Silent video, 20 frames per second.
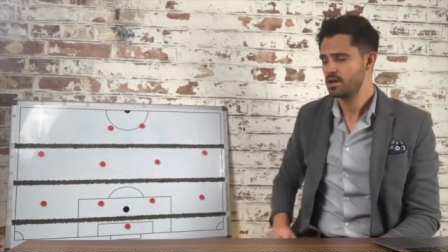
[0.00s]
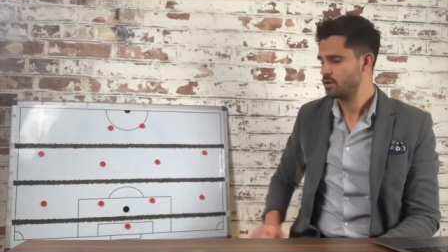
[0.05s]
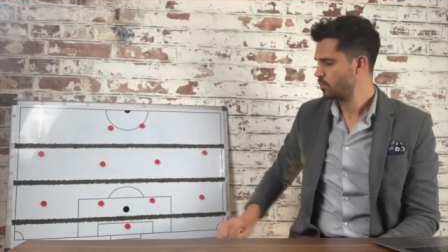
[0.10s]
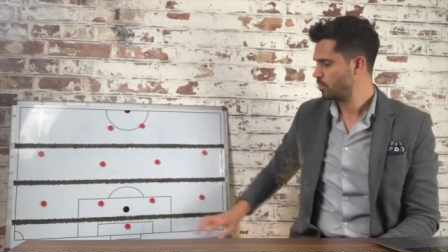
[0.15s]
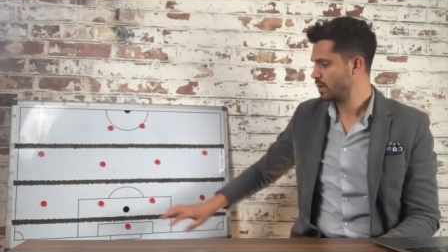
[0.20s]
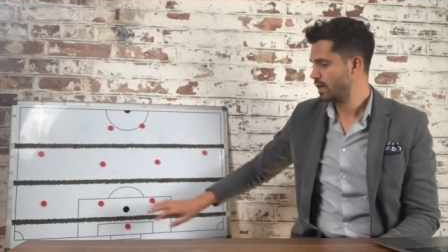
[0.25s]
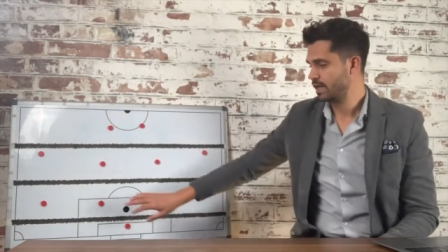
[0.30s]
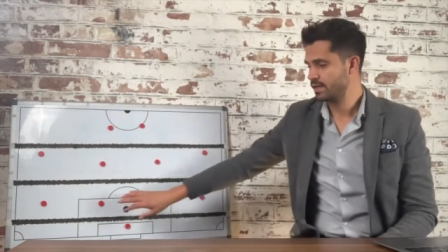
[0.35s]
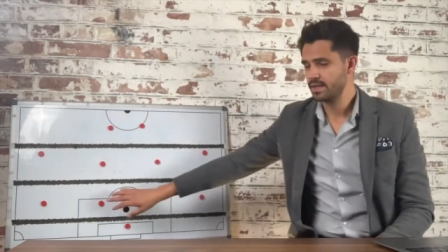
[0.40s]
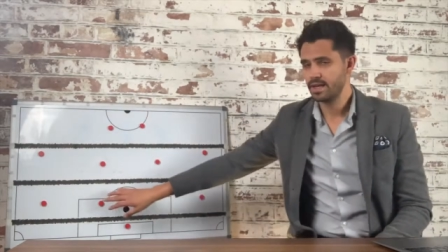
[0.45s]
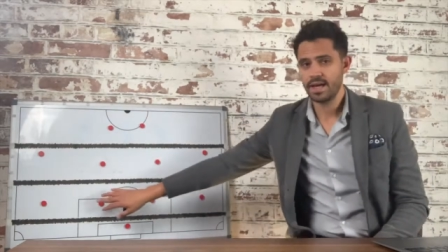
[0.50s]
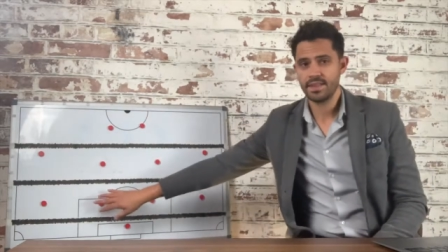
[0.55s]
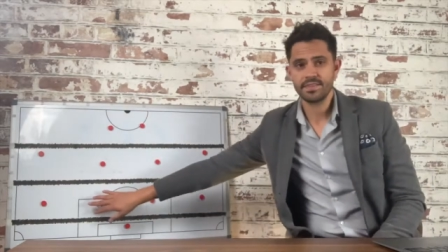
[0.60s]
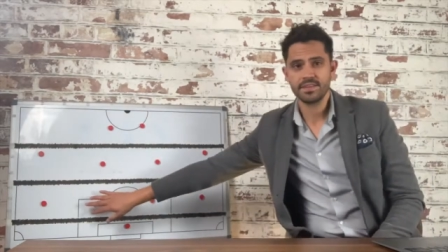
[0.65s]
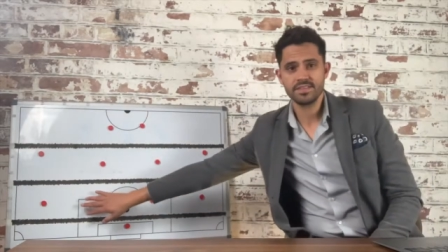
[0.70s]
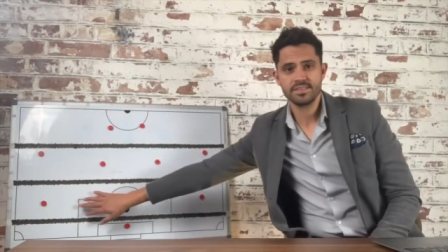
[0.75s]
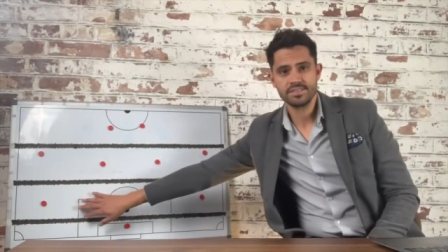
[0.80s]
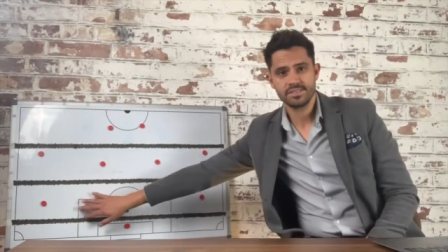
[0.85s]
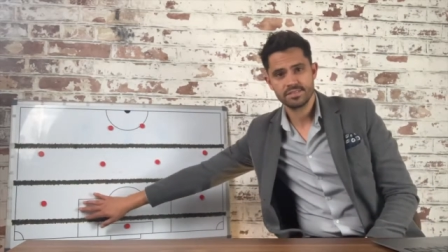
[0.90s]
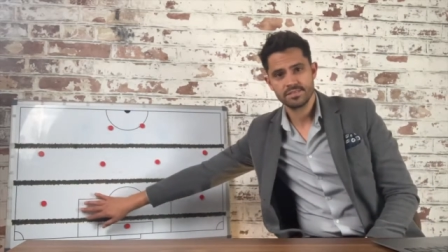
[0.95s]
while
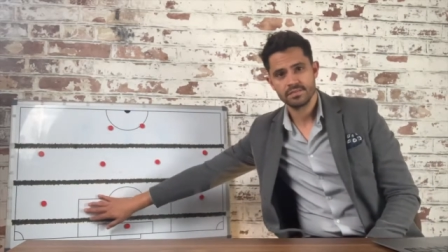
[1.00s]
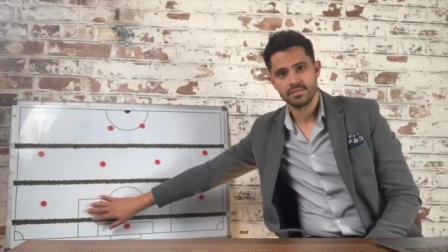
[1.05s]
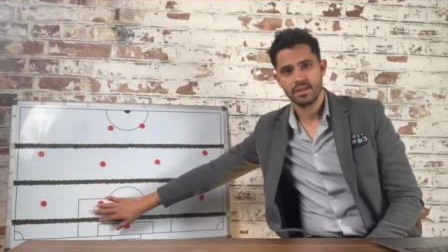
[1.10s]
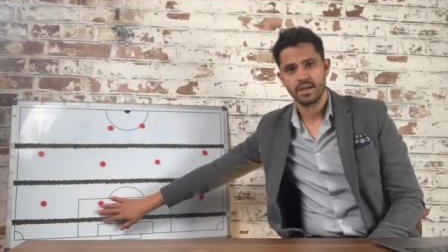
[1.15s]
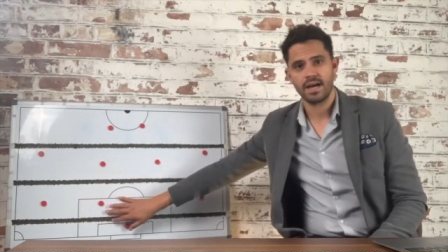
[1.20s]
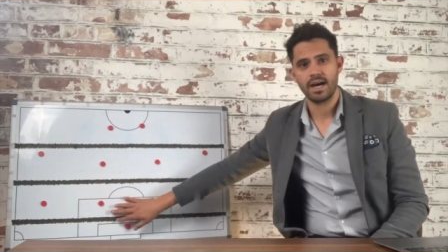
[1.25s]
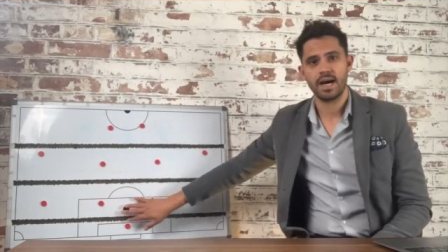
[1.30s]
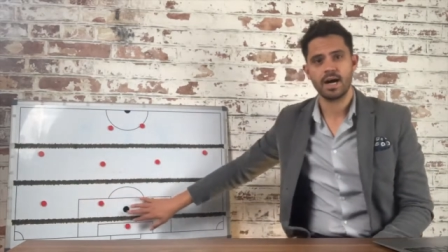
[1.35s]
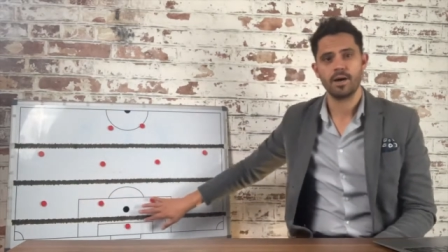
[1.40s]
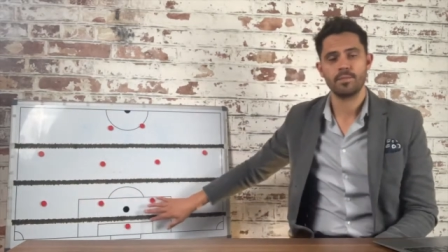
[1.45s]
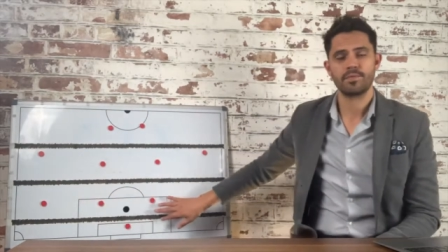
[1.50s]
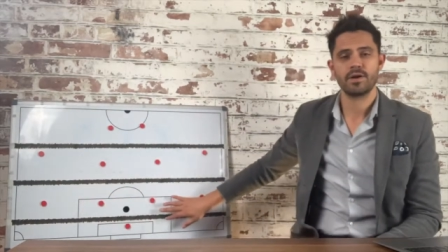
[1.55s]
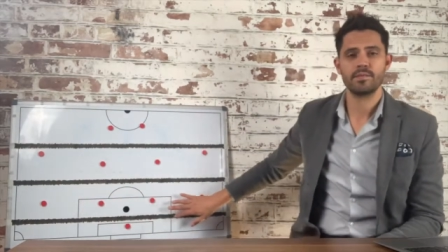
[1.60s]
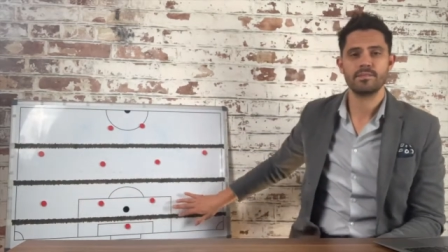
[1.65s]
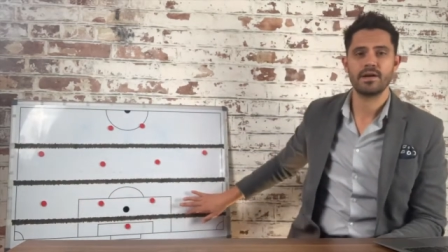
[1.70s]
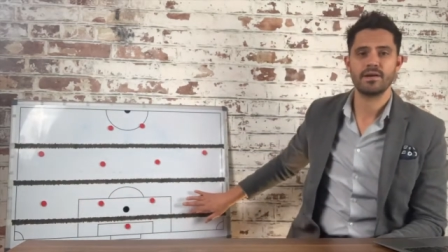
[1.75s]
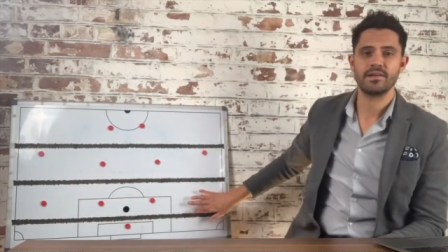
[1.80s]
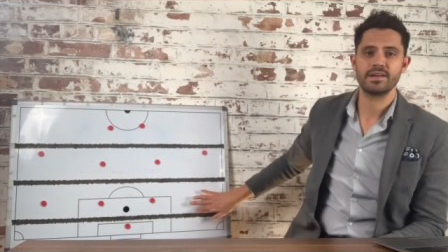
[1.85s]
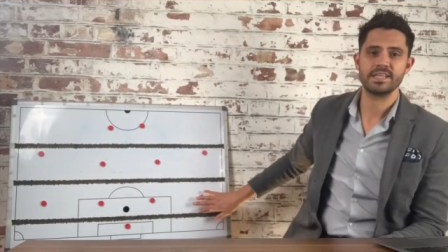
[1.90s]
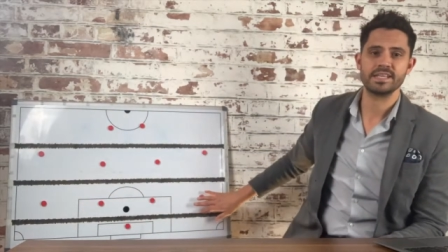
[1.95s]
others are
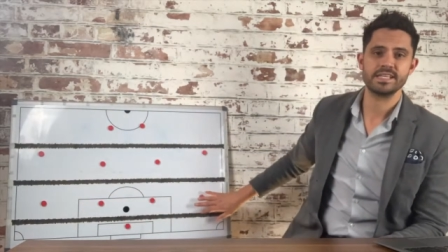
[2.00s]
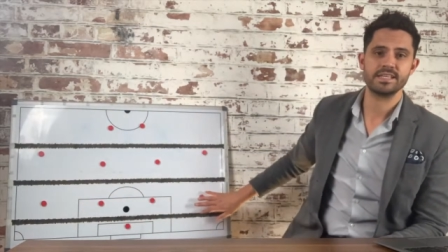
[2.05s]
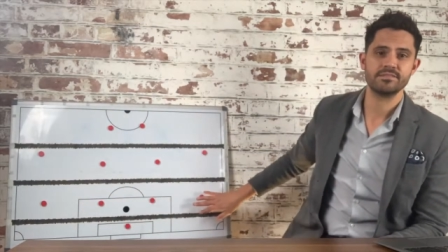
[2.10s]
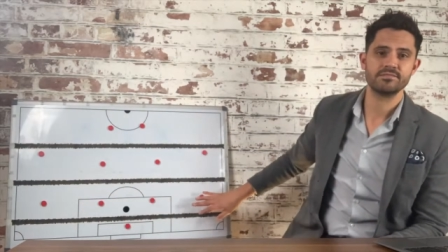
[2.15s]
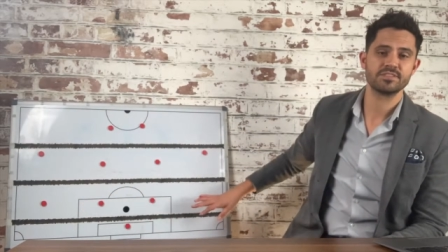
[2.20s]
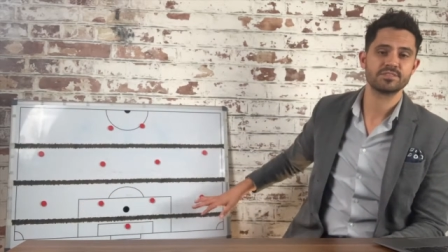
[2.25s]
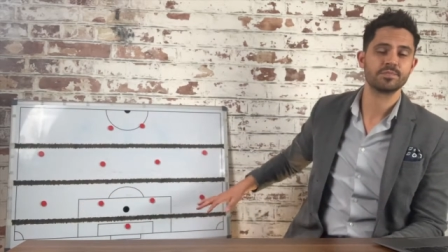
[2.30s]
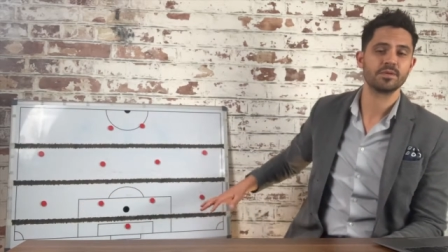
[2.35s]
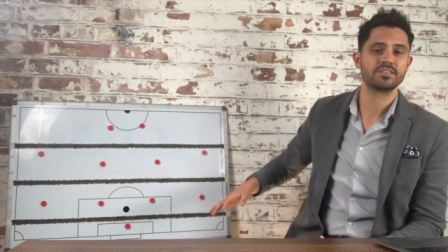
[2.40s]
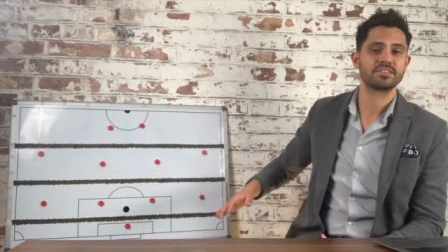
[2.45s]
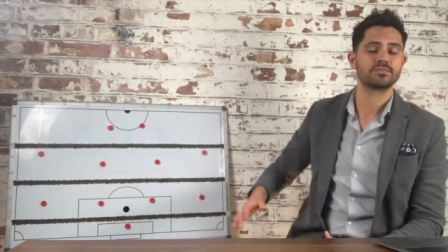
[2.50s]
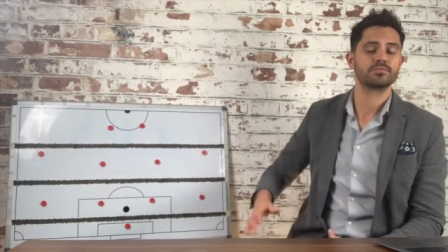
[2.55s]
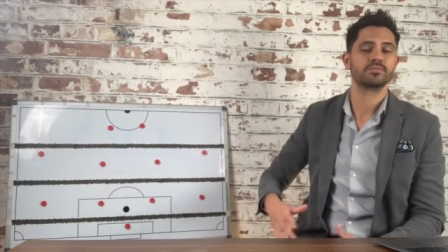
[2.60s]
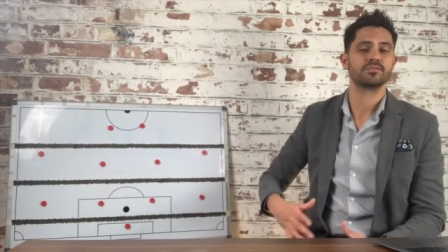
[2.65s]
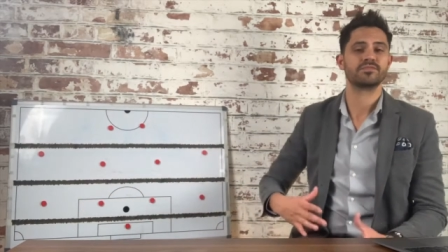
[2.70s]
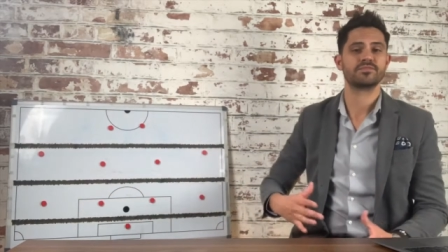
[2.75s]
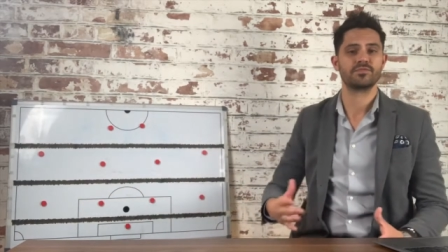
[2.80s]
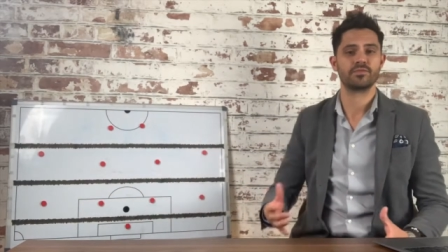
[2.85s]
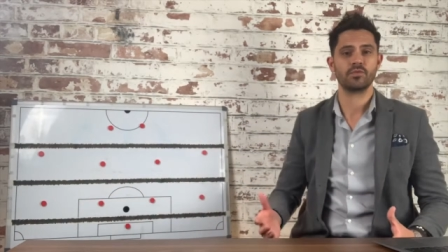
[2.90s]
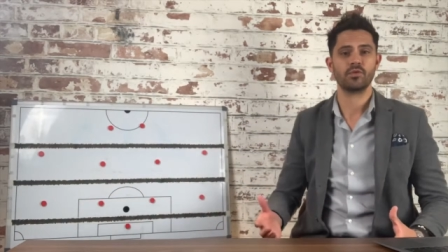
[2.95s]
primarily responsible
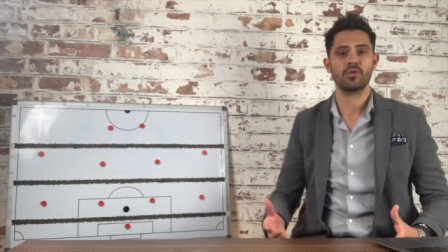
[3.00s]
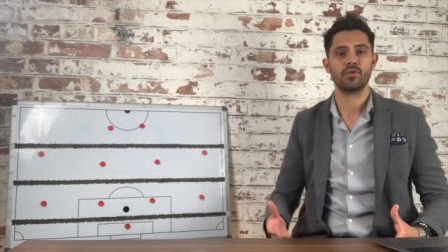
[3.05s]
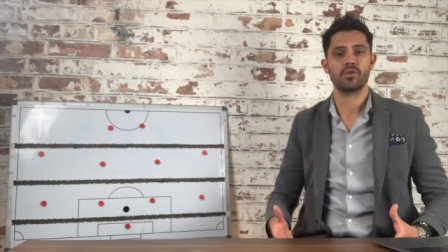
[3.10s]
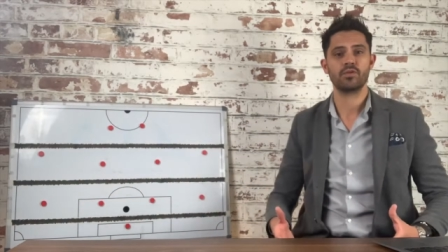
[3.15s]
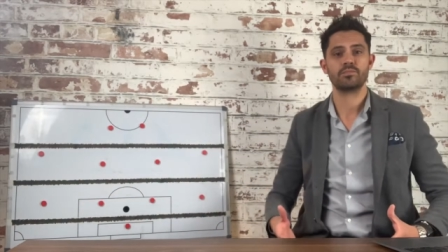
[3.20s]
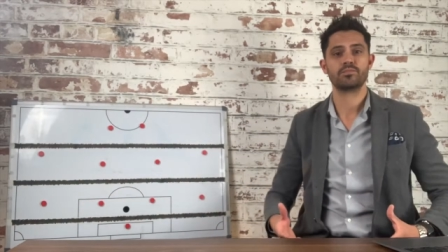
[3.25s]
for